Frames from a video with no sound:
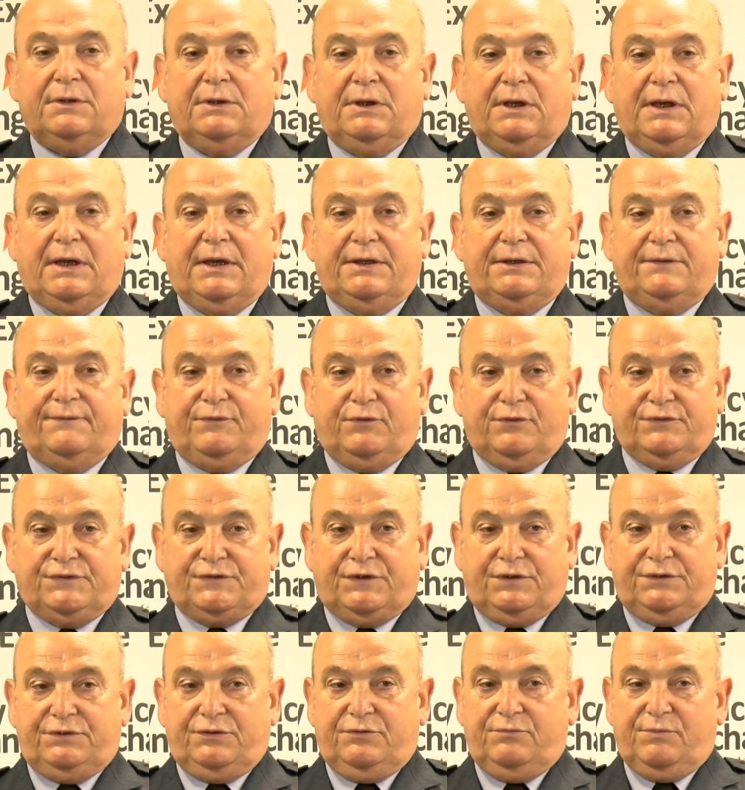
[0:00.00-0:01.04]
and of course
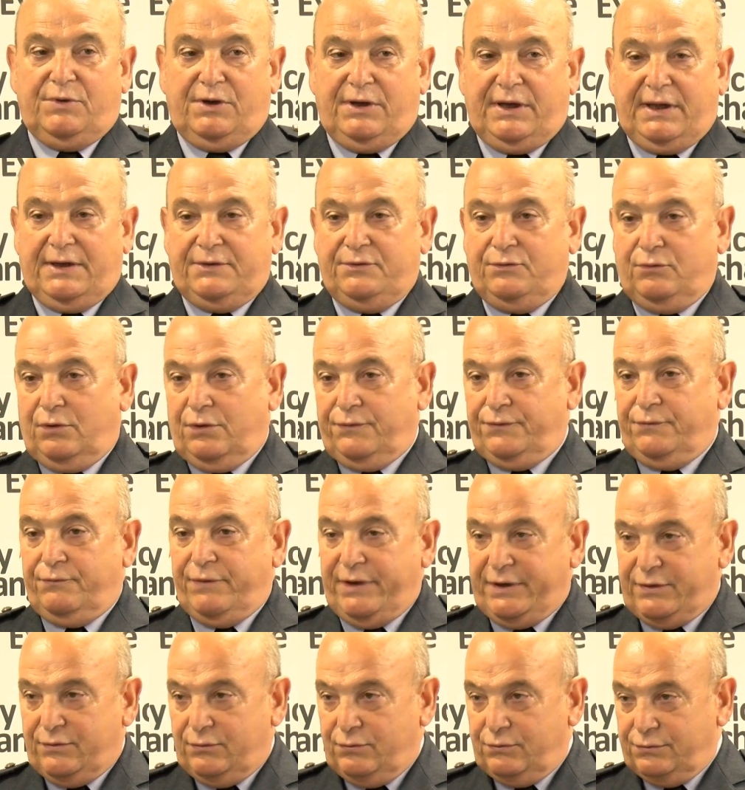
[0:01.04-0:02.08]
I do my annual
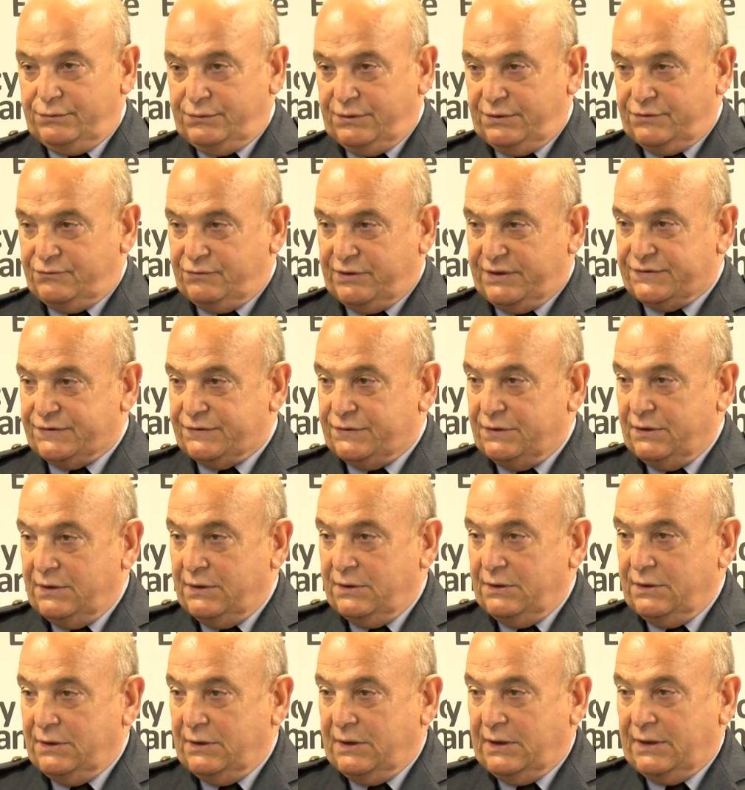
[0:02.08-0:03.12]
on-the-record address
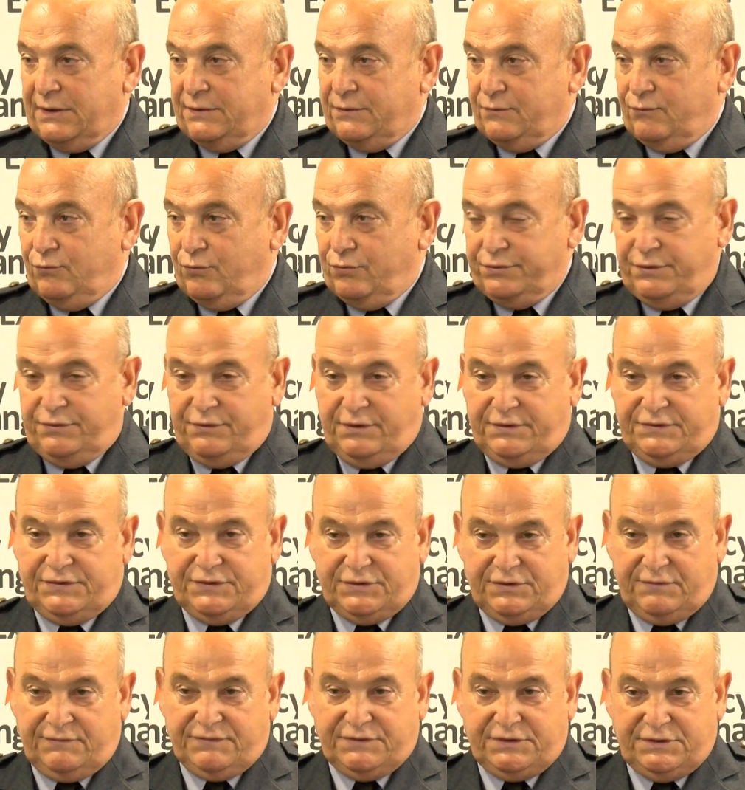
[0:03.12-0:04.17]
at the Royal United
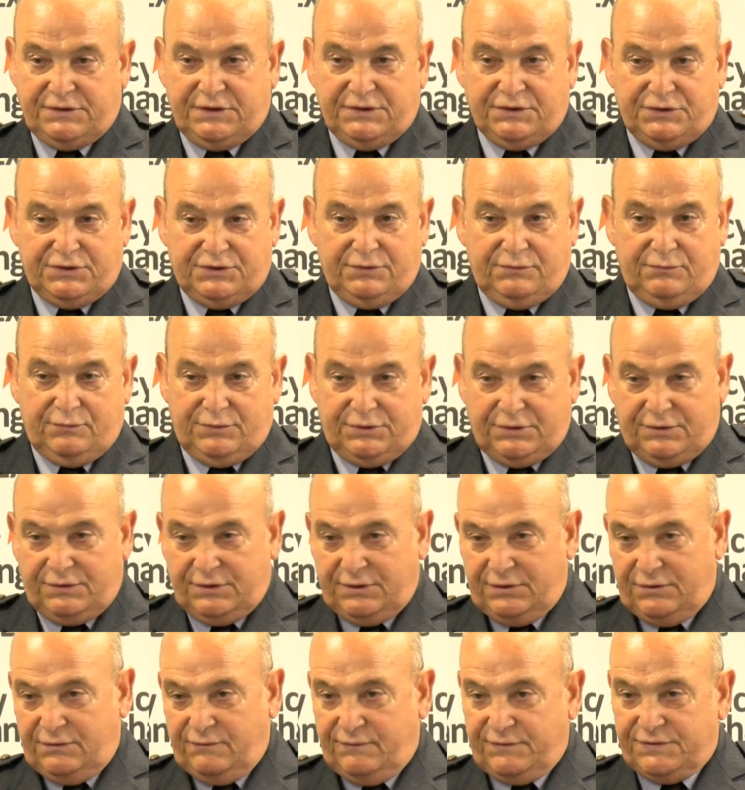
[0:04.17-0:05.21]
Services Institute, which I
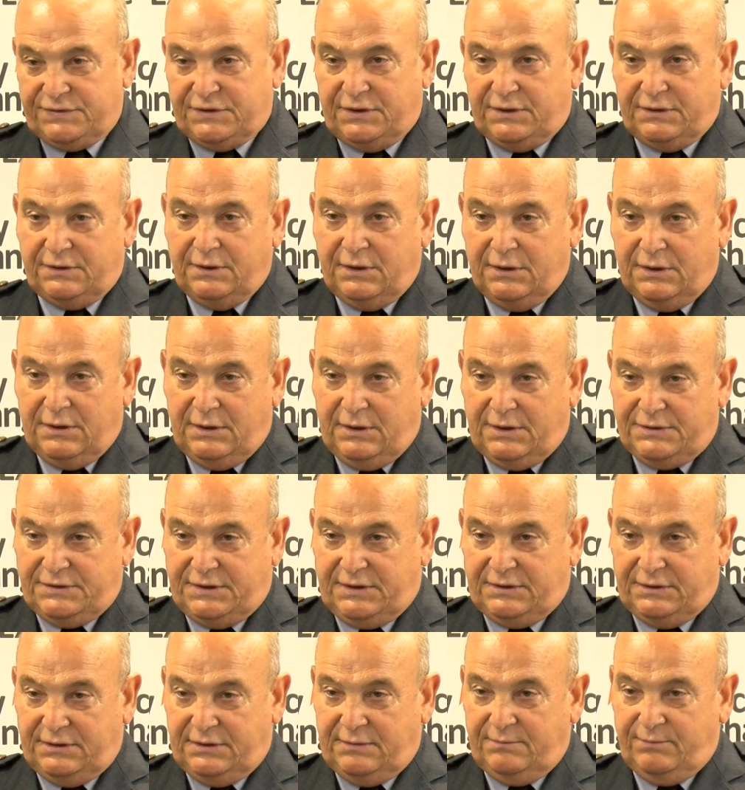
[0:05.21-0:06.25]
think you've
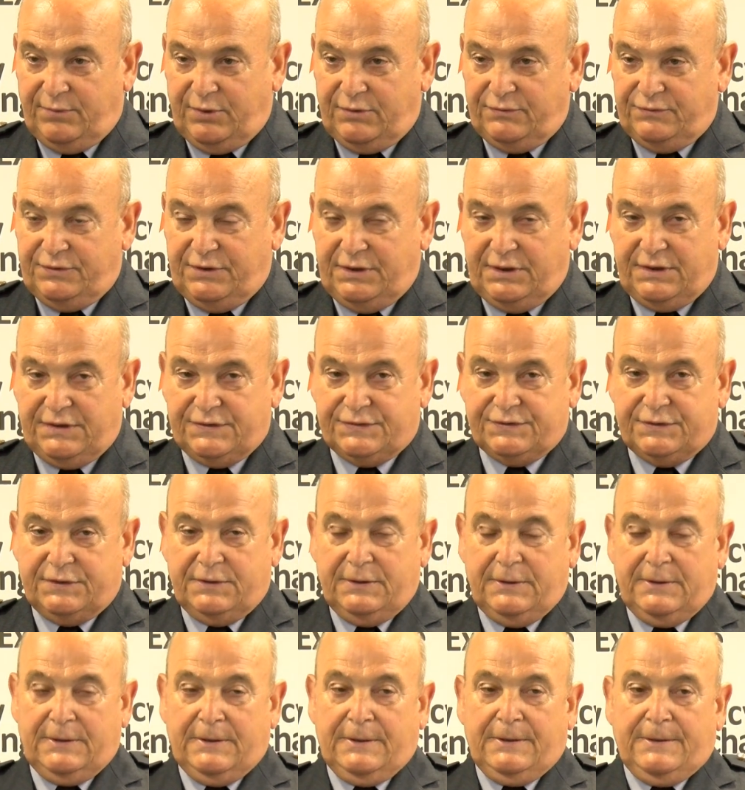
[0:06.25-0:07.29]
attended in both years.
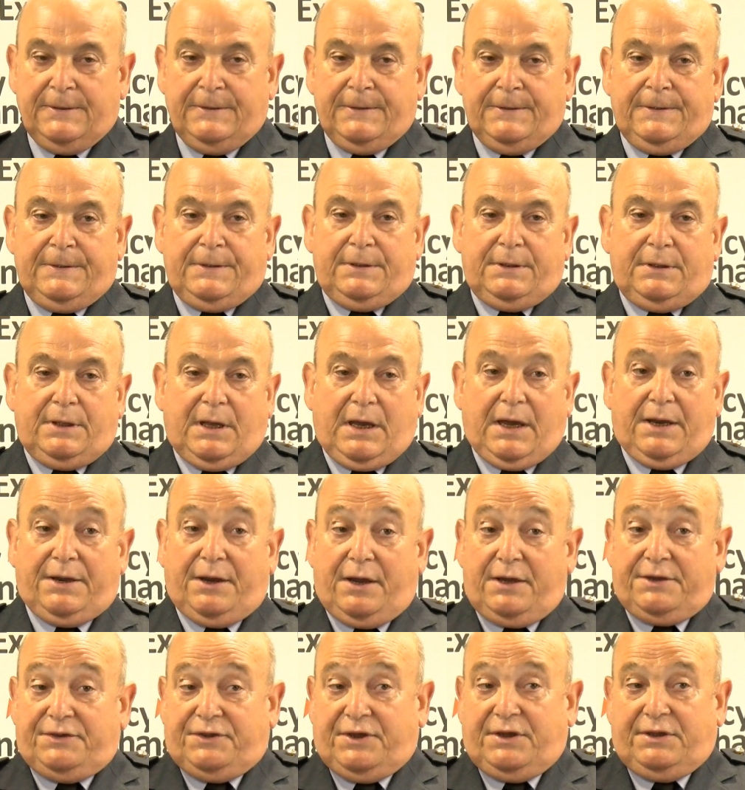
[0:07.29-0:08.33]
And
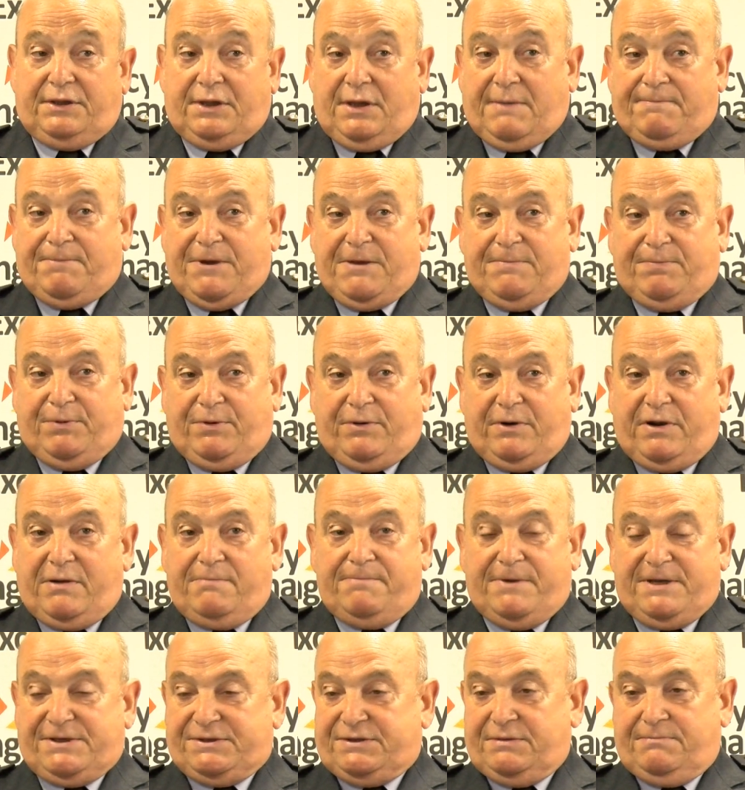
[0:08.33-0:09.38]
I think our people are our
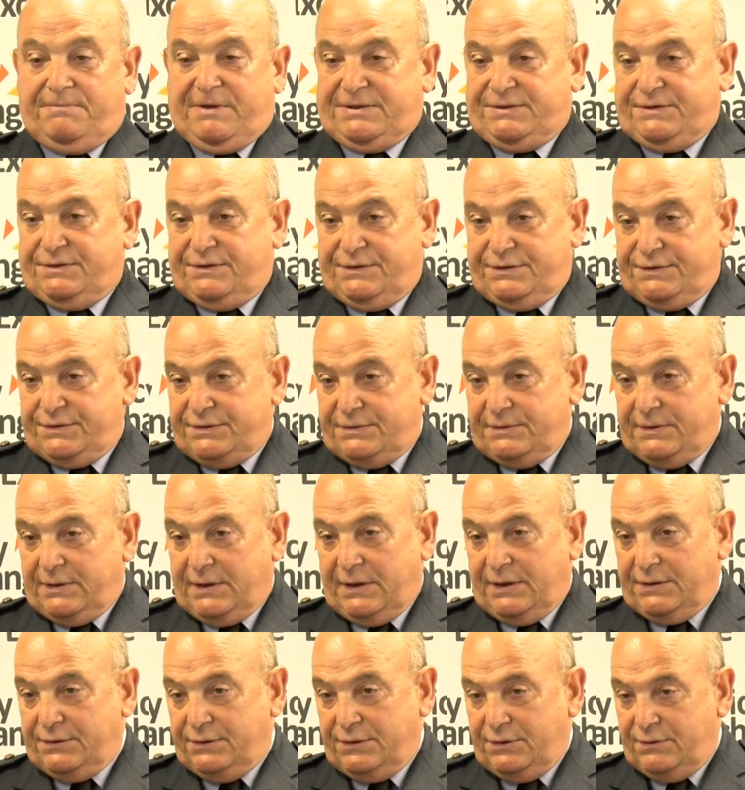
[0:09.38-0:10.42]
best ambassadors,
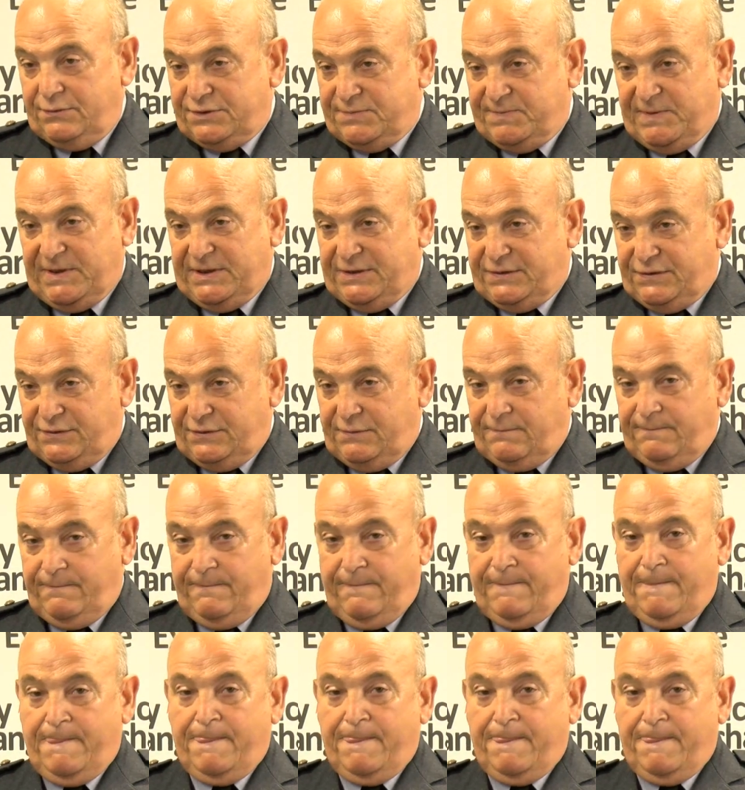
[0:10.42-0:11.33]
and you speak to them.